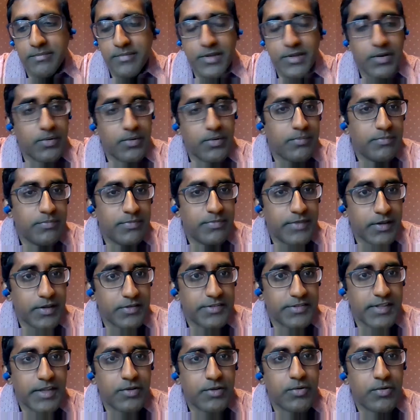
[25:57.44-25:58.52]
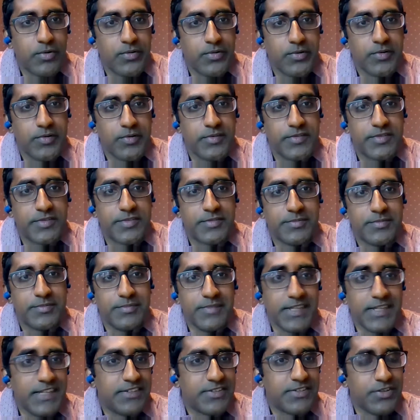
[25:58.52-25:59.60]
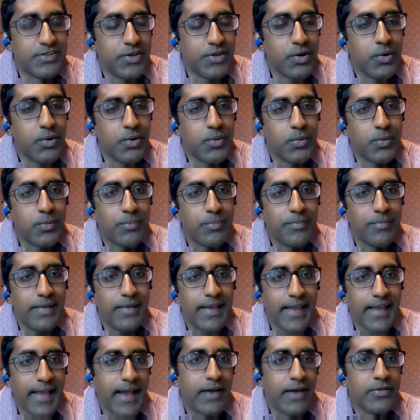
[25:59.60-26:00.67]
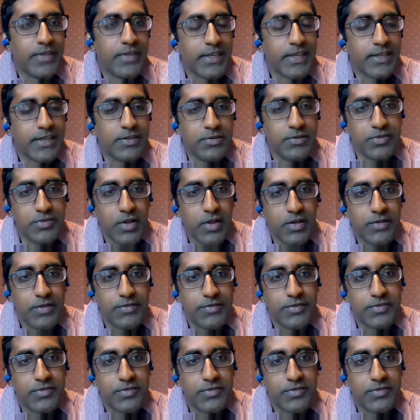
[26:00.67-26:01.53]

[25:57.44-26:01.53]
their stakeholders need to know how they can use all